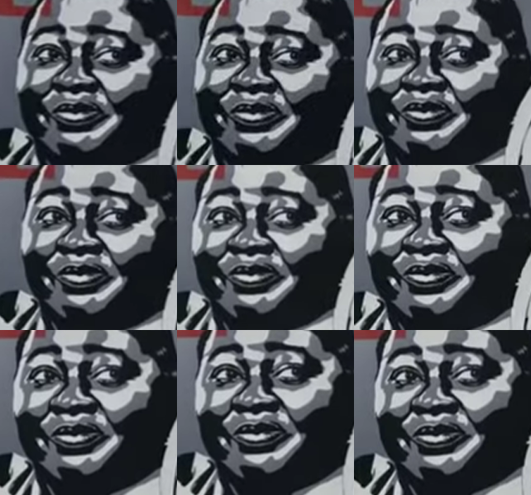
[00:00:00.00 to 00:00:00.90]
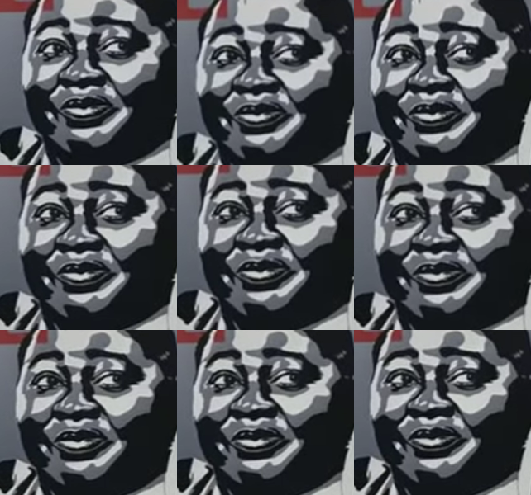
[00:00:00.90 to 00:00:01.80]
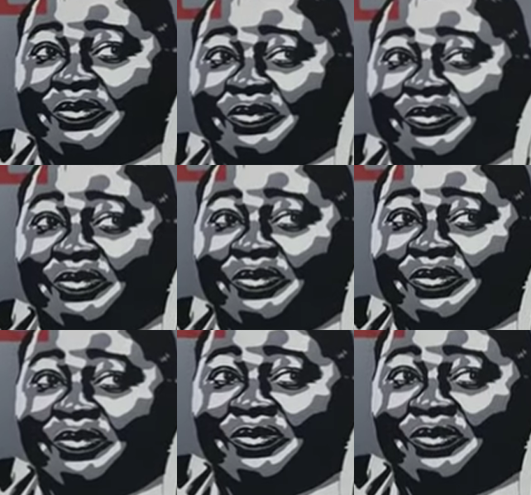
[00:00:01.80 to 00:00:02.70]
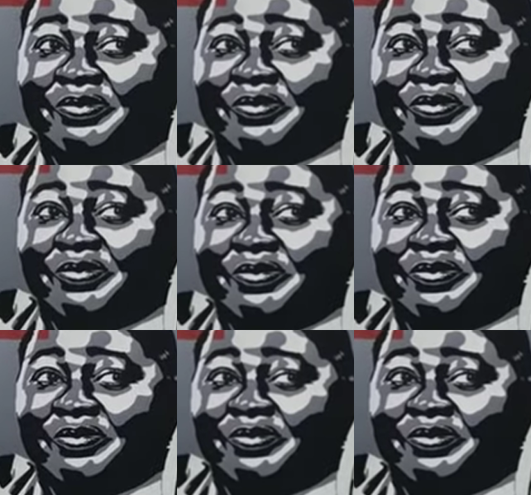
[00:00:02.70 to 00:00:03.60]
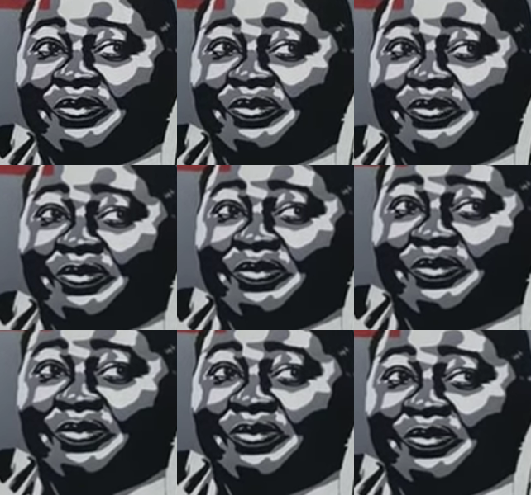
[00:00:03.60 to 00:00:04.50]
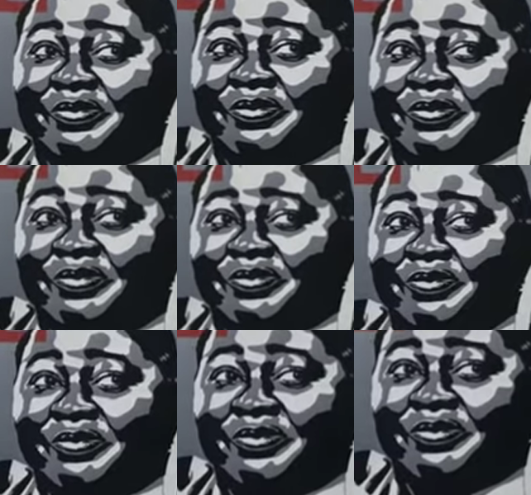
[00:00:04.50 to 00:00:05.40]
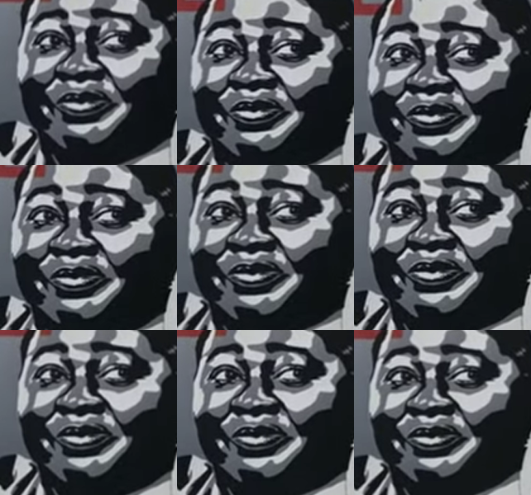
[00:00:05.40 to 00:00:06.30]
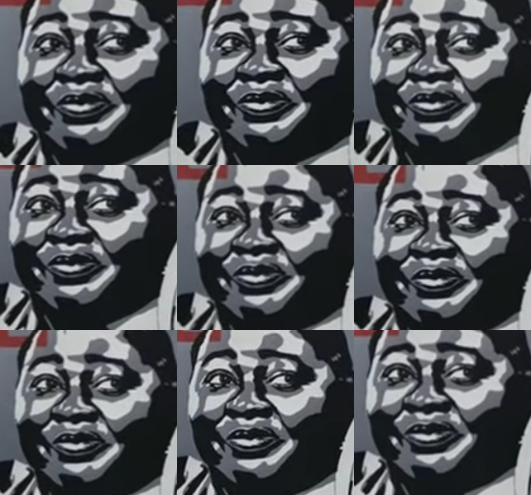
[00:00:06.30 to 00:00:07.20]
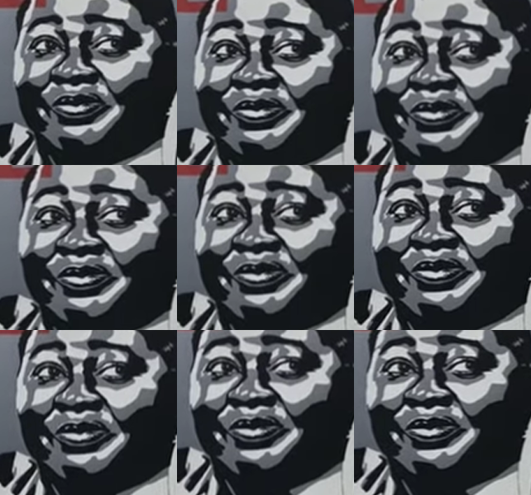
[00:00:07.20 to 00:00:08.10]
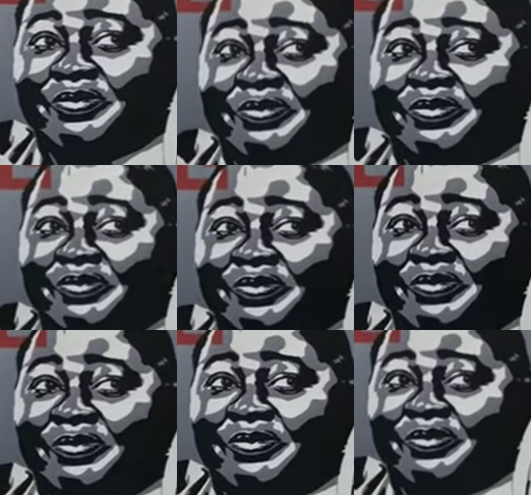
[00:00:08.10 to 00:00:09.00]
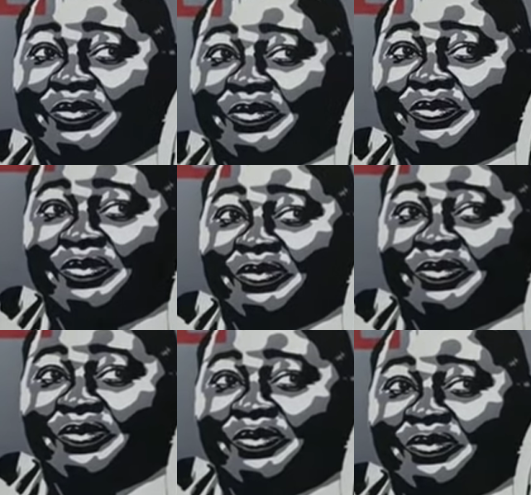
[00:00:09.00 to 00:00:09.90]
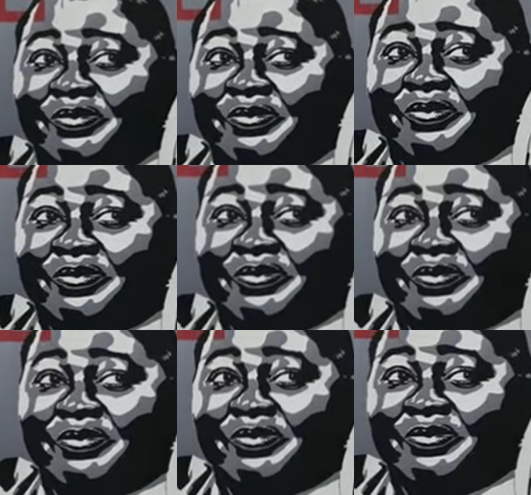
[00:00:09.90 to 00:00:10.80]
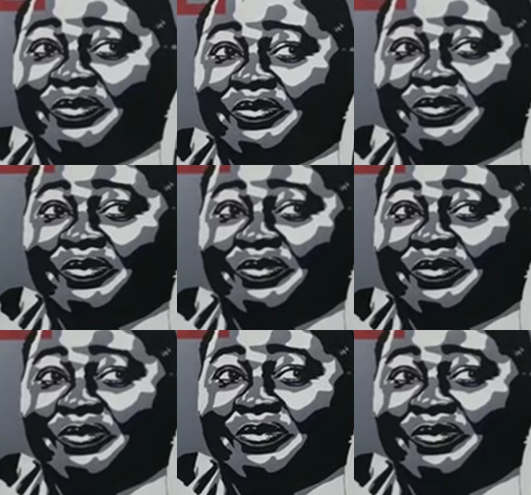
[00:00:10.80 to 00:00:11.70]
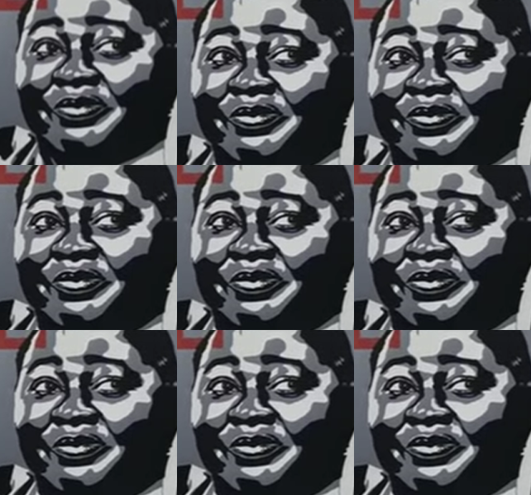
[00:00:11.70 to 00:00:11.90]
portrait um, which some of you will probably recognize more than the others, is Hattie McDaniel. I was honestly somewhat shocked to find out that she wasn't actually ever pictured on the